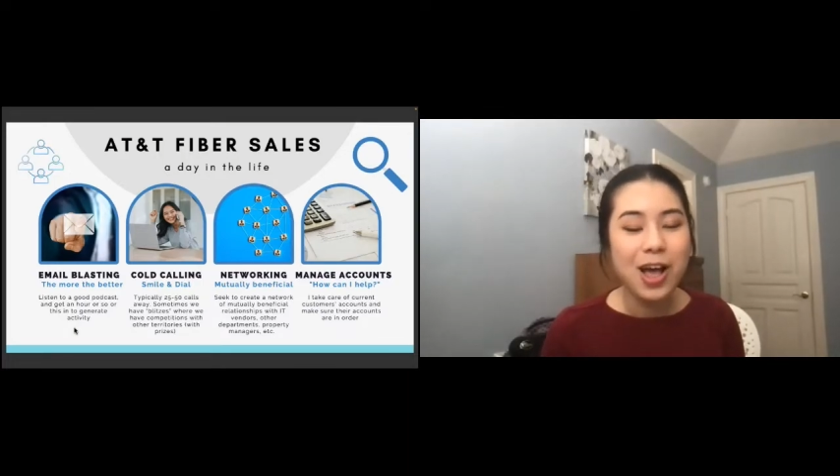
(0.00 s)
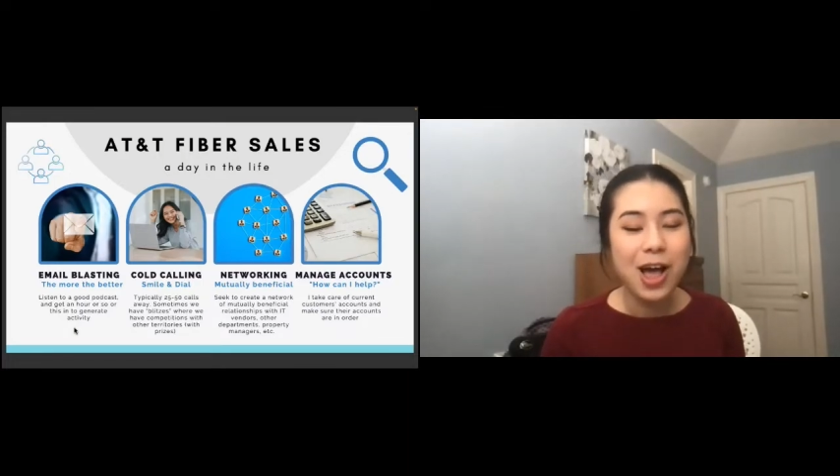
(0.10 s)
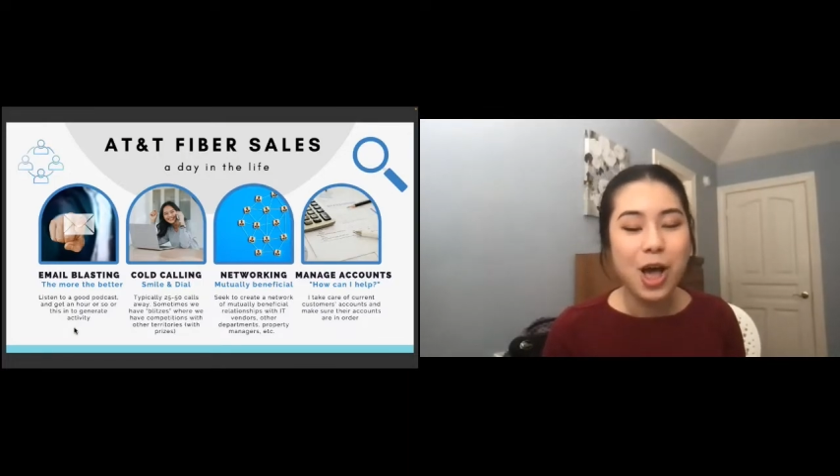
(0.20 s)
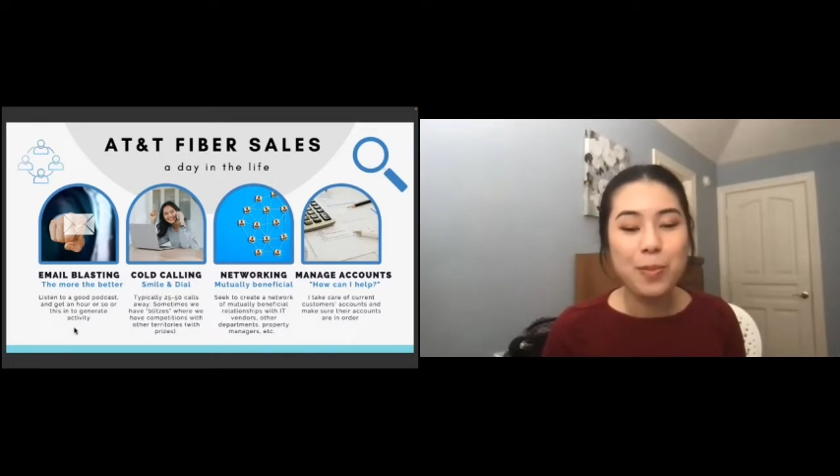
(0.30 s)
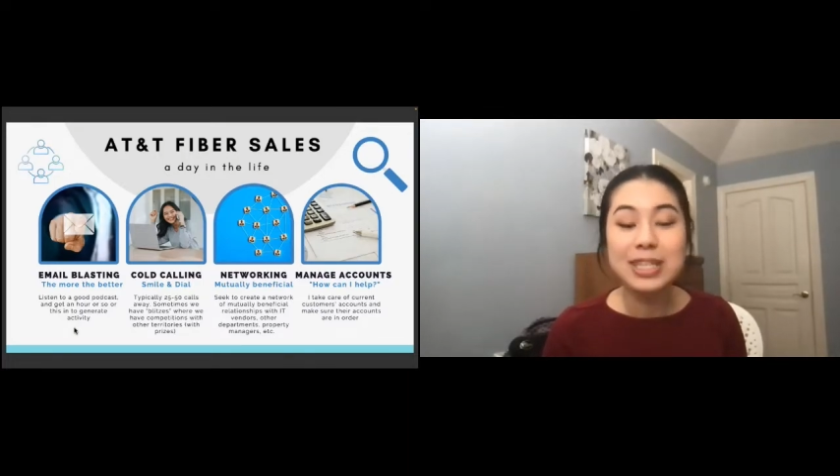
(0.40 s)

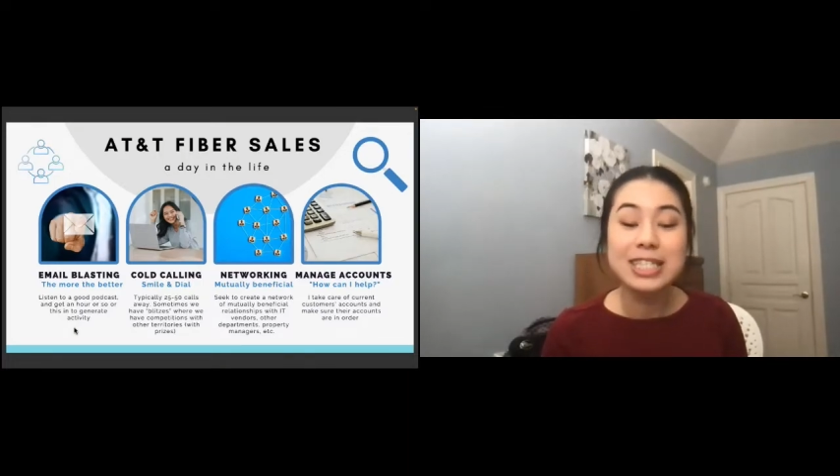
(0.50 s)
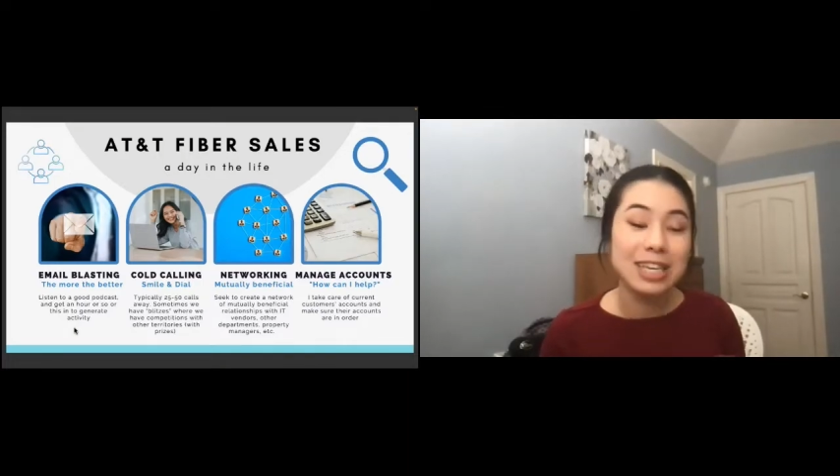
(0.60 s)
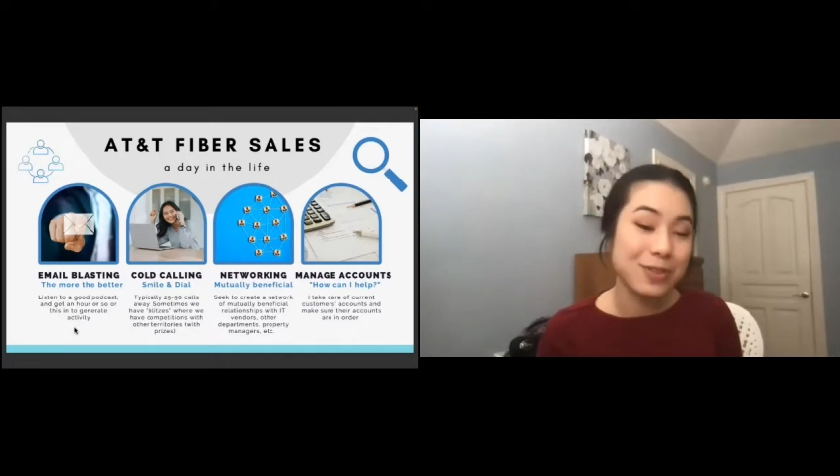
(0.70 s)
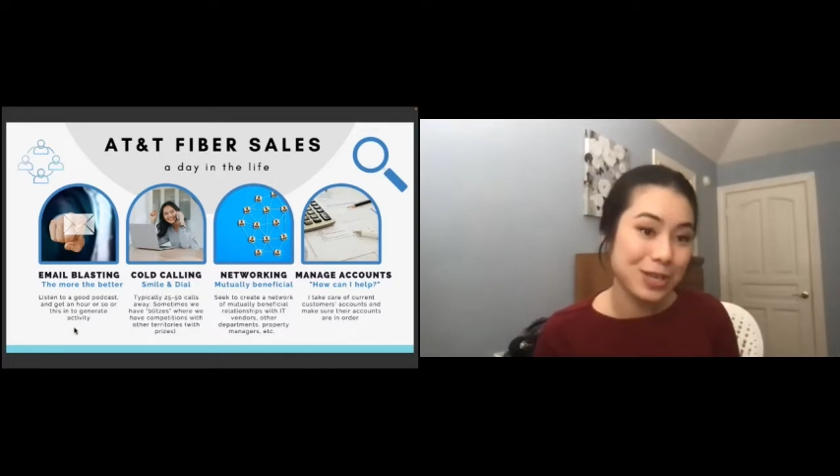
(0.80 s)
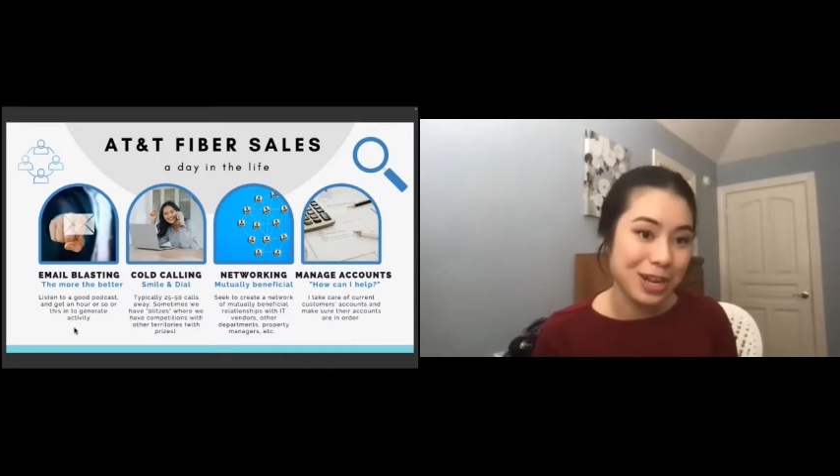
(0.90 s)
and
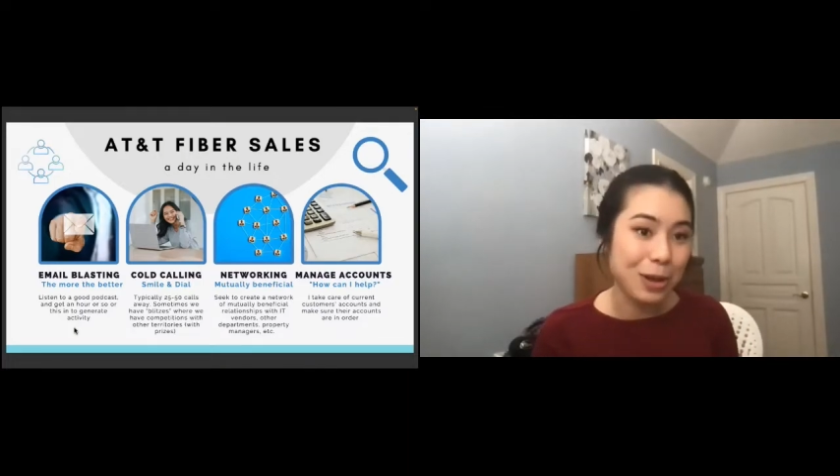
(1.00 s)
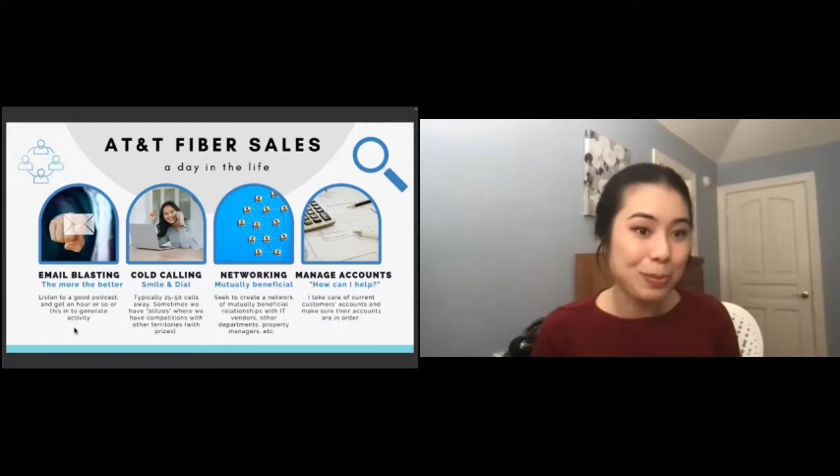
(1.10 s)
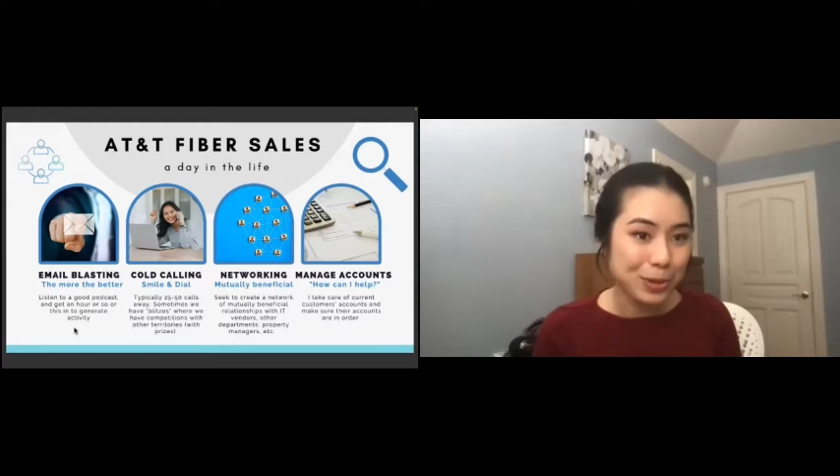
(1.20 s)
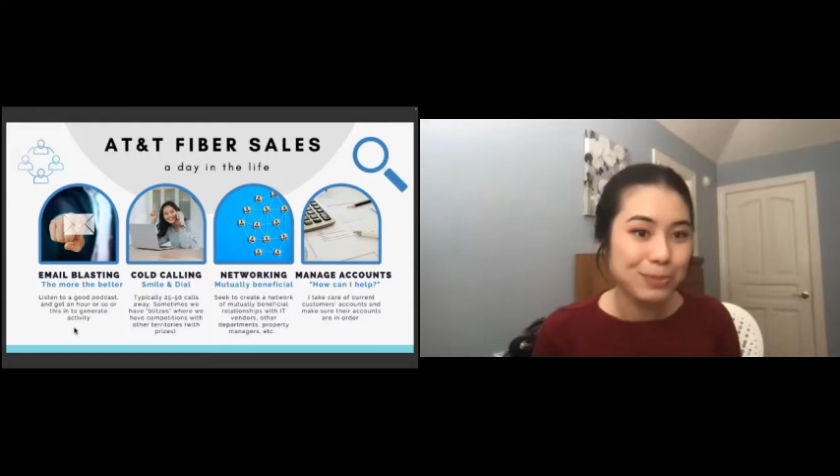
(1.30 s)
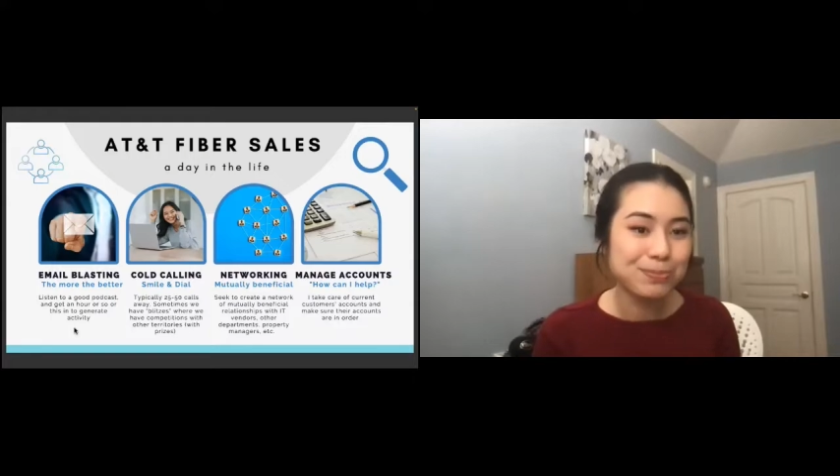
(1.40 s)
seeing if you can
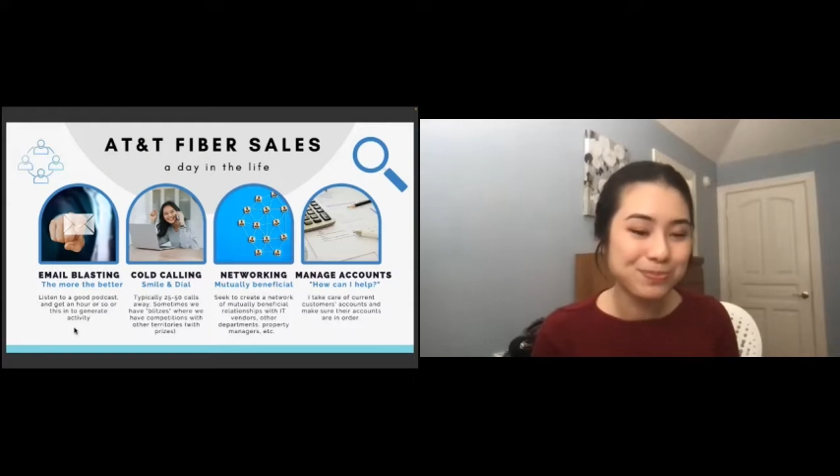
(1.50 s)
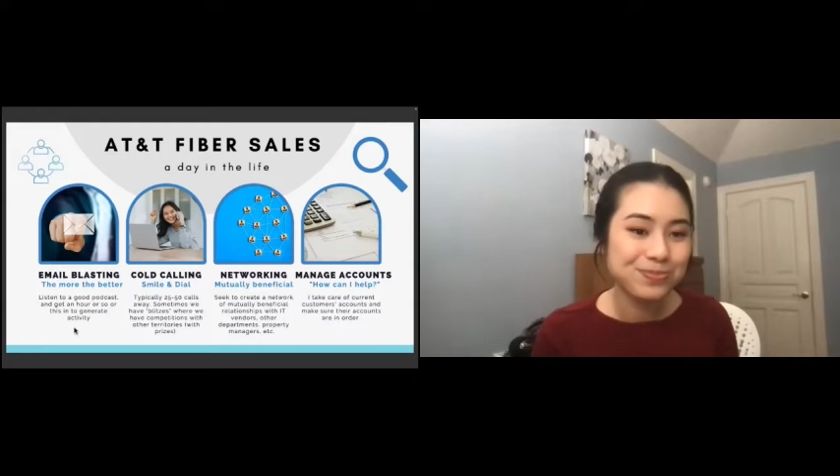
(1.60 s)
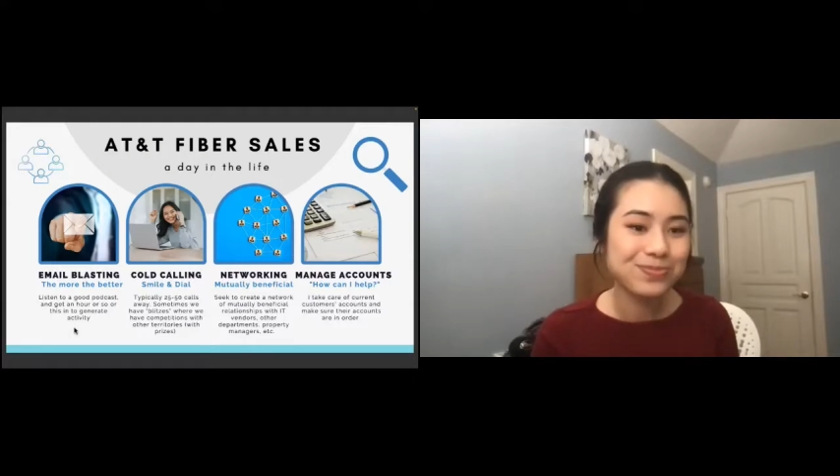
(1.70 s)
help them.